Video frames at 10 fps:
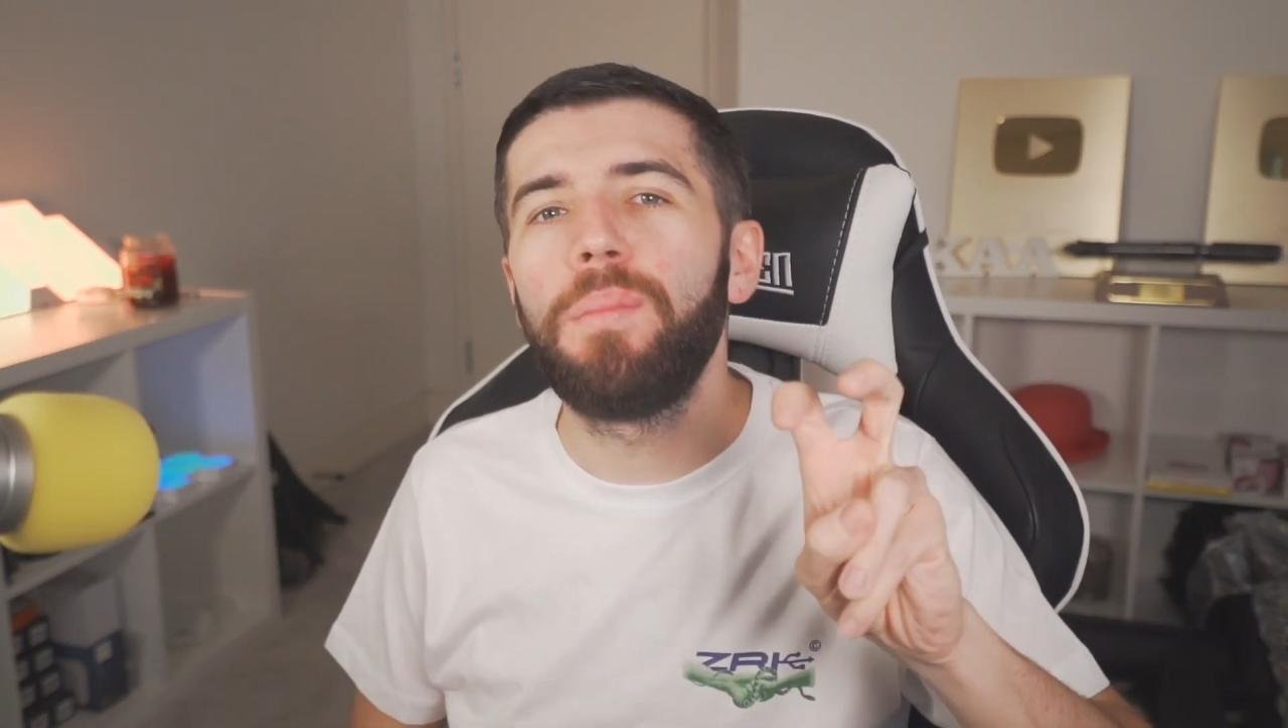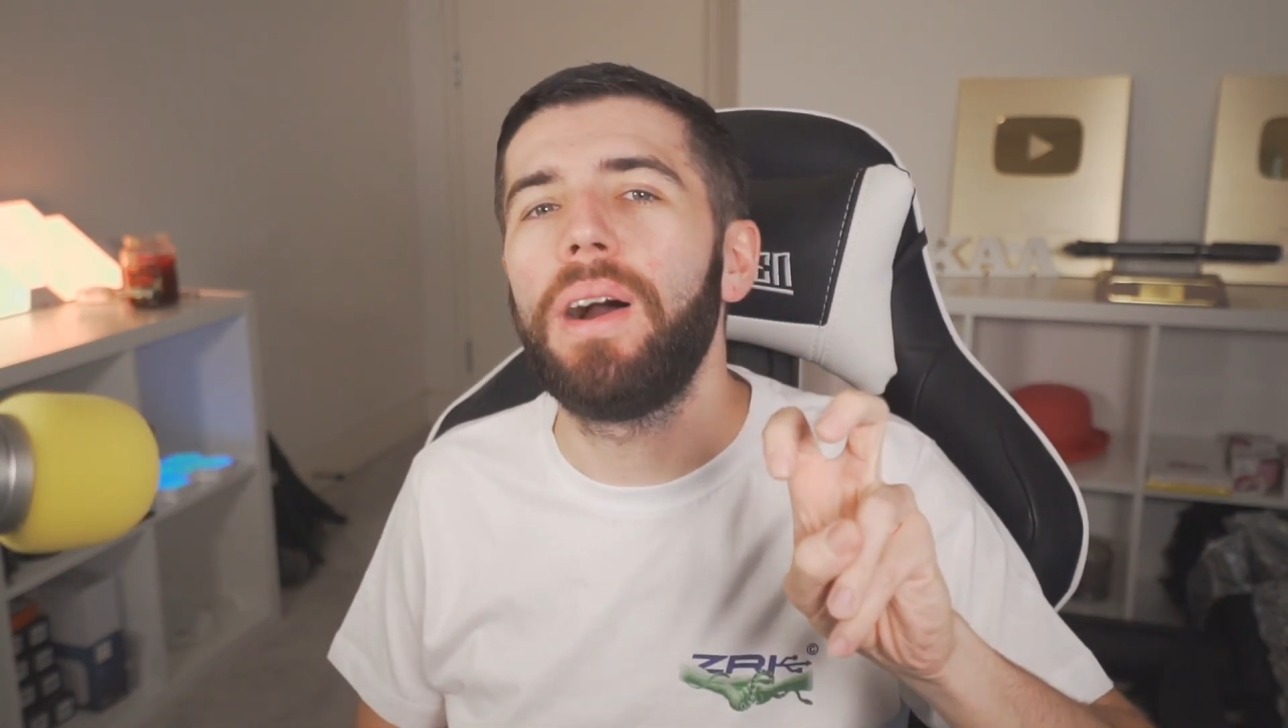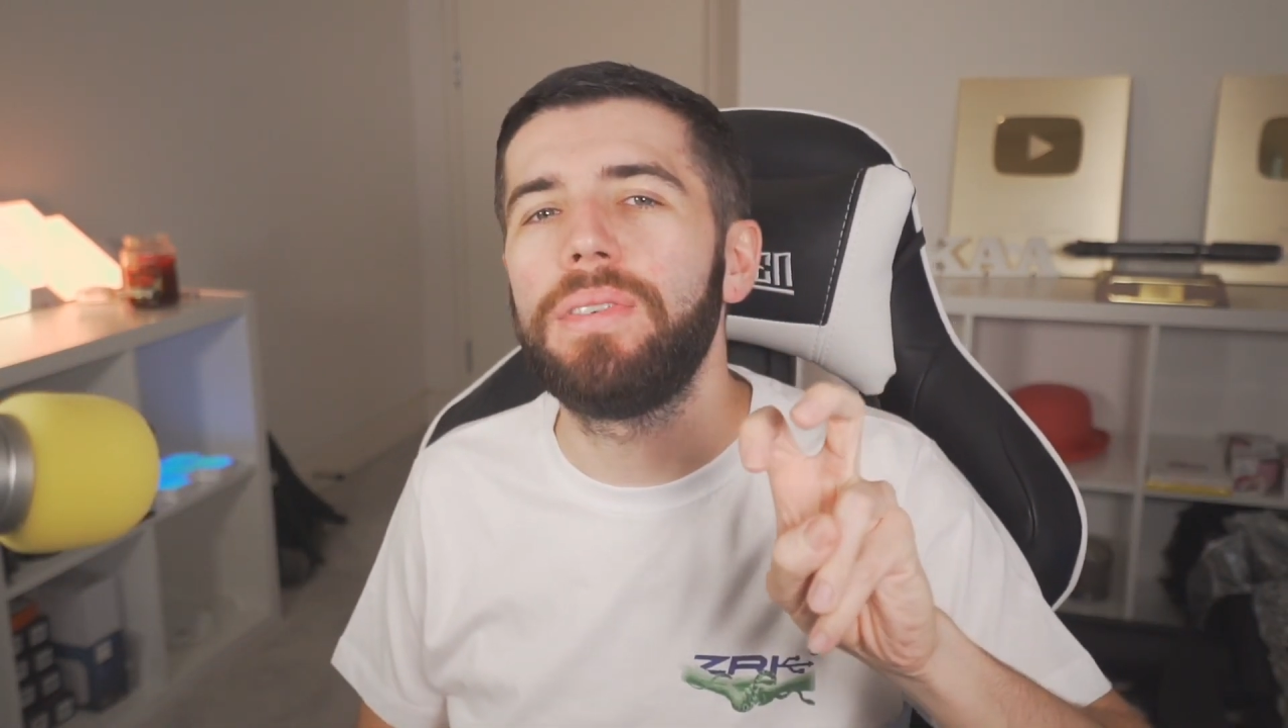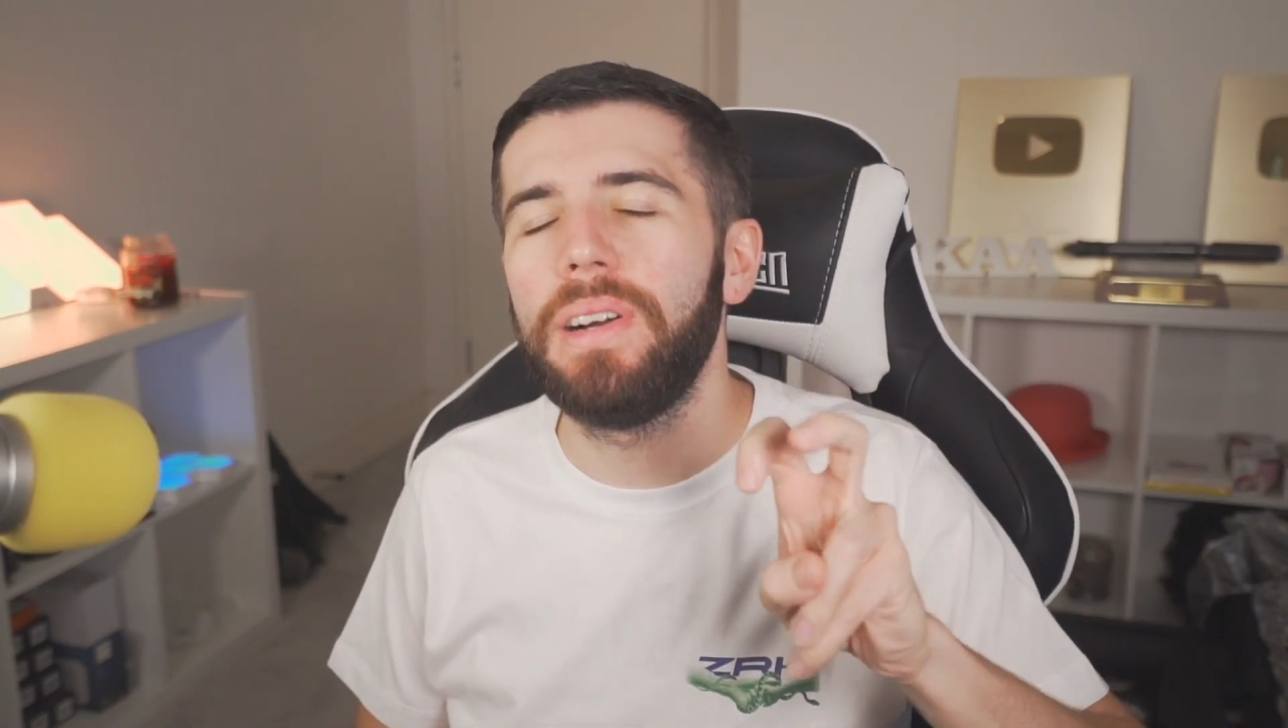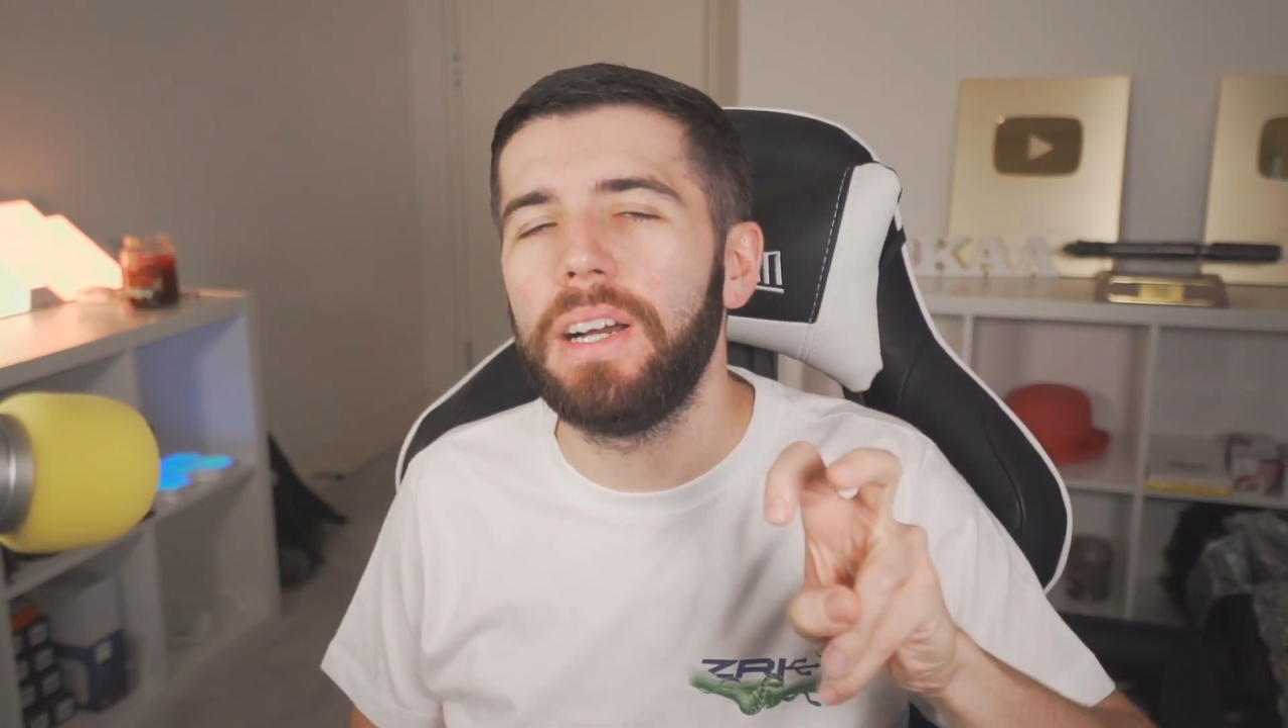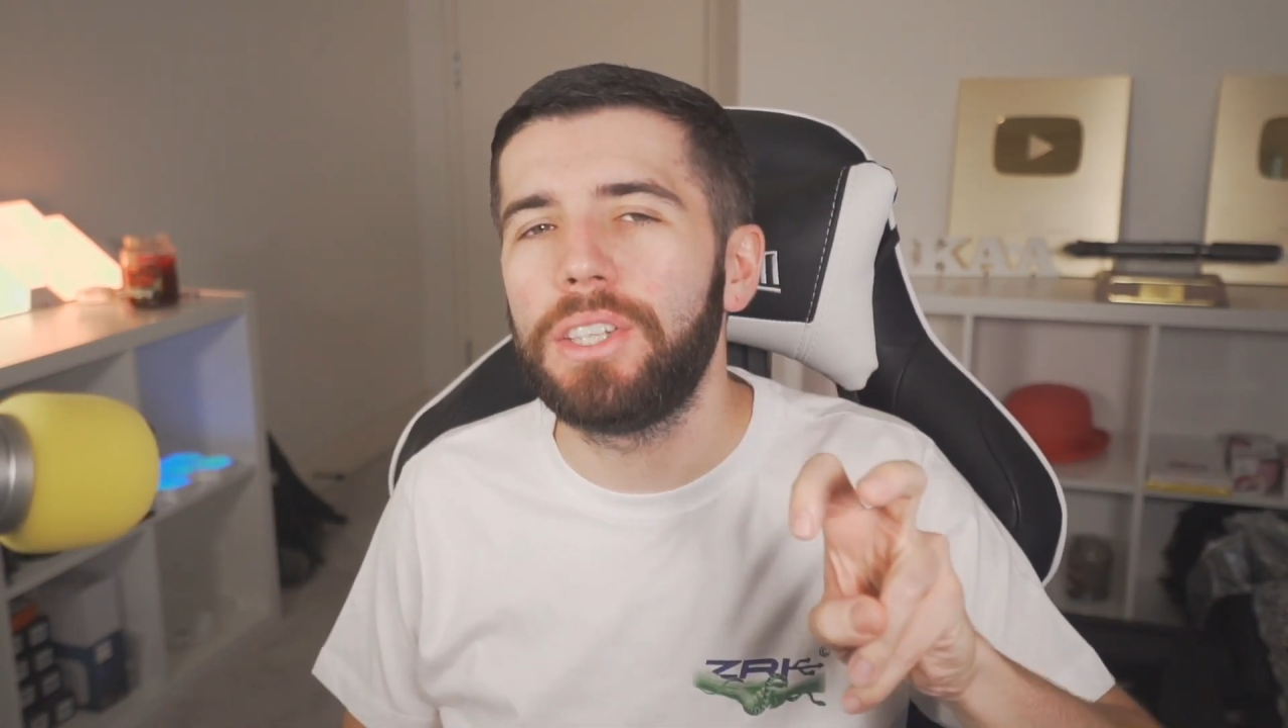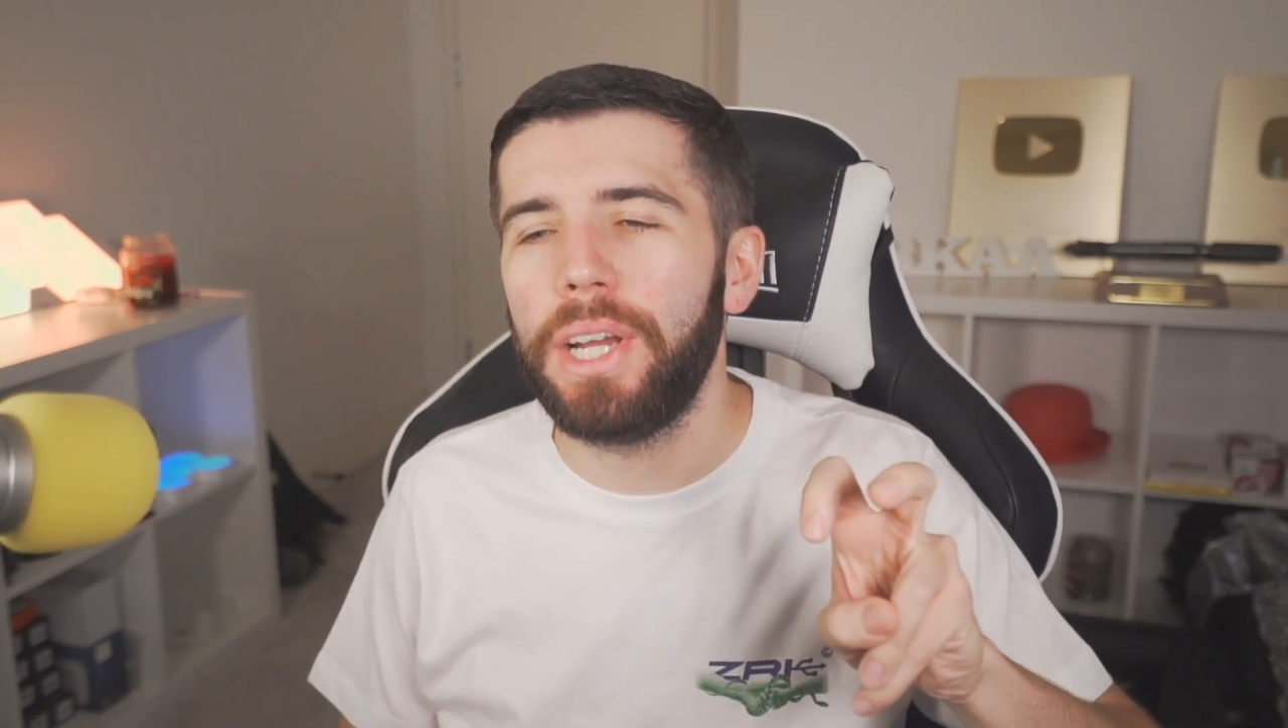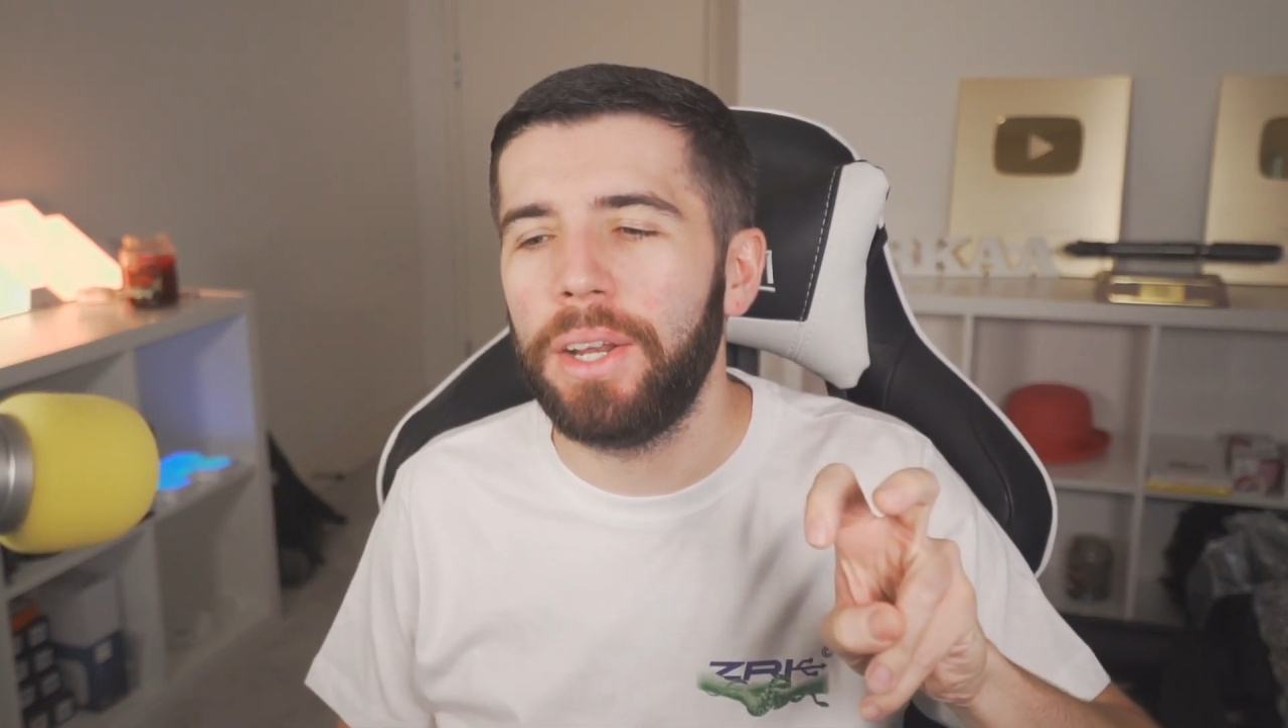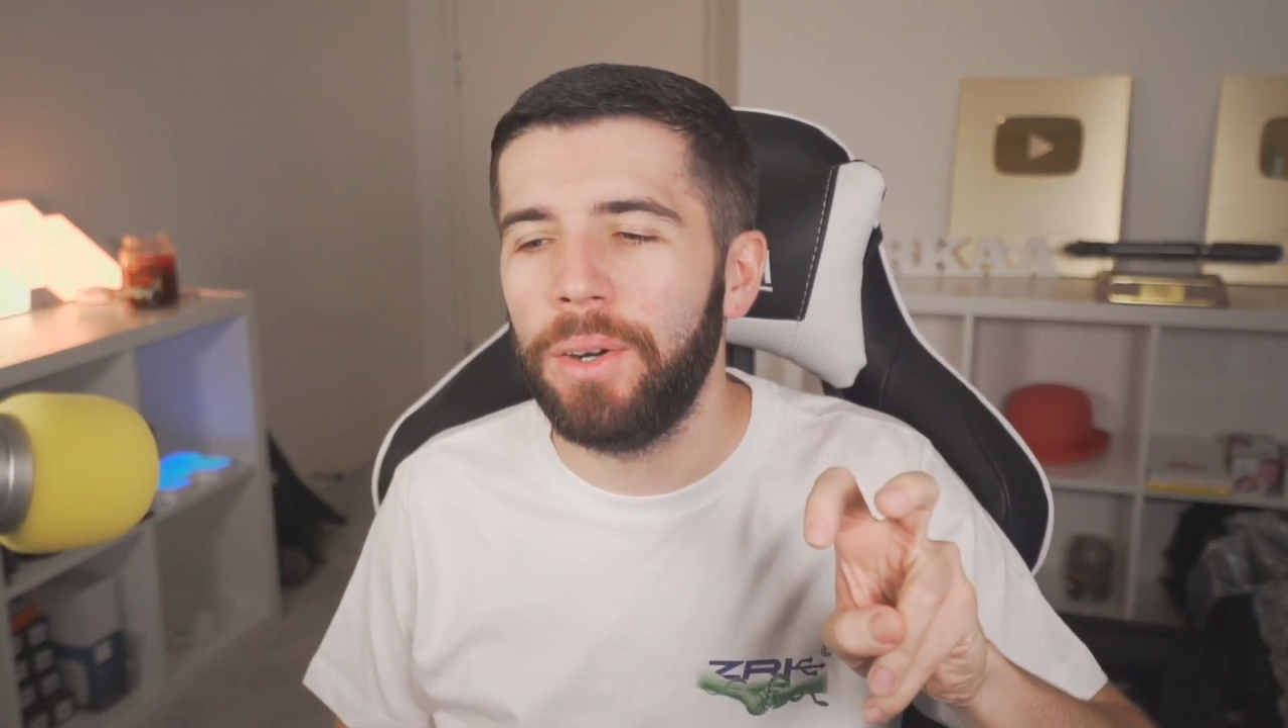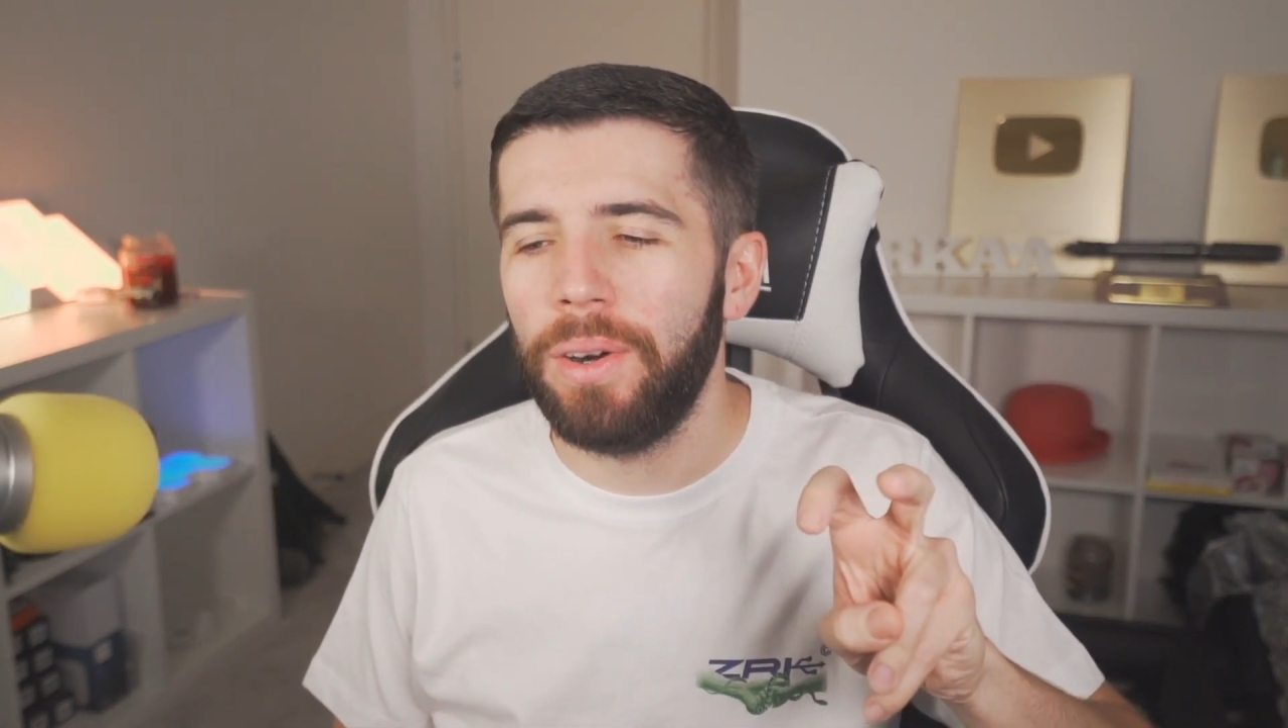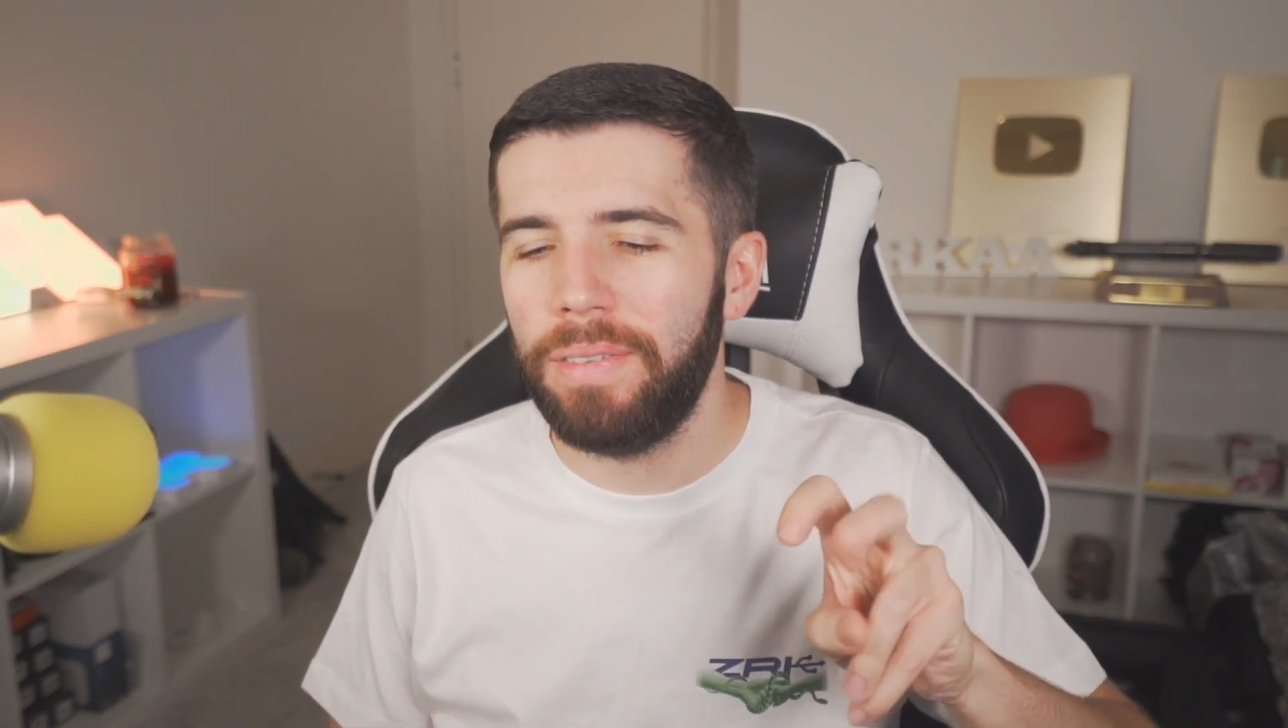my third channel.